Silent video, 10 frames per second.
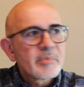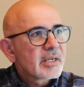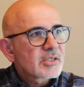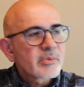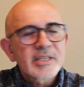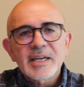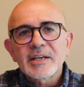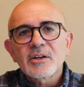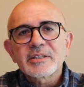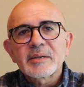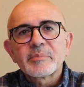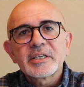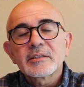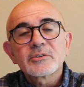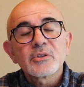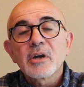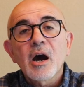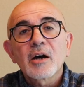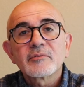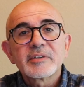Because we cannot appeal to
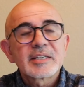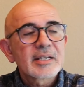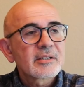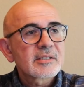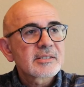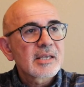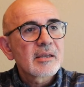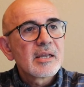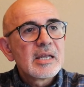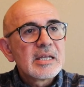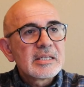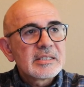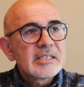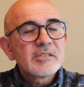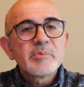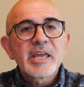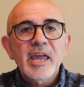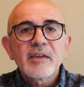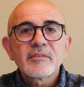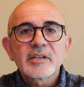God. We cannot say these
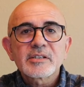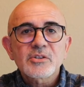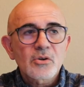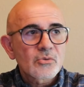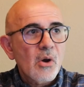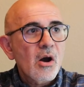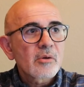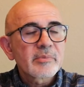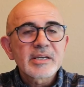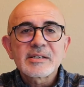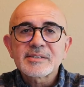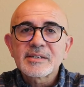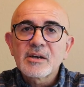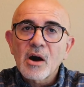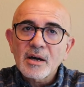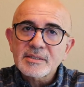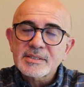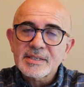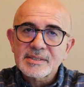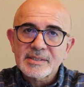behaviors are wrong because God
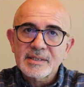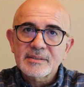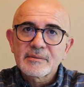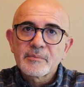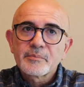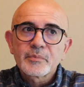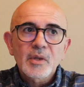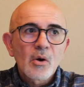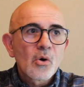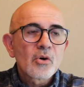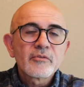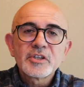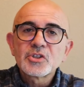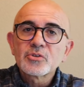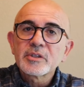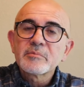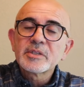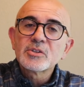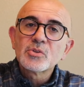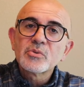says it. Or we shouldn't
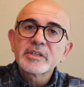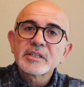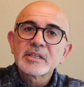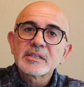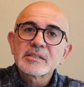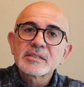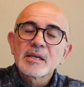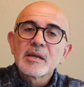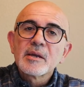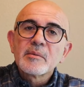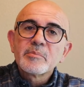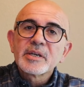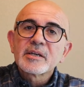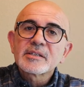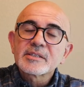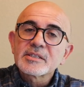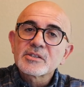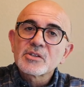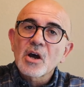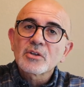be doing this because
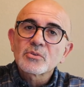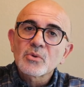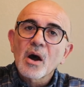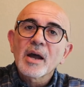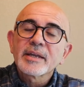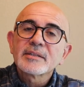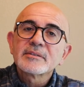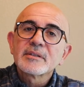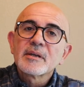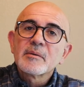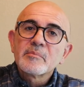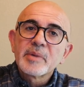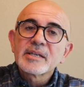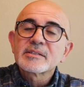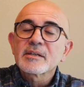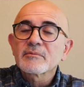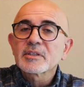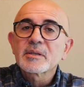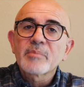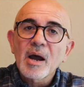it's not right based on
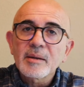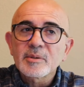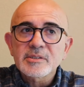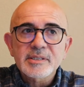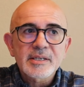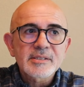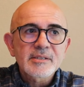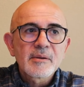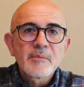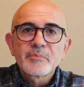what the Bible says.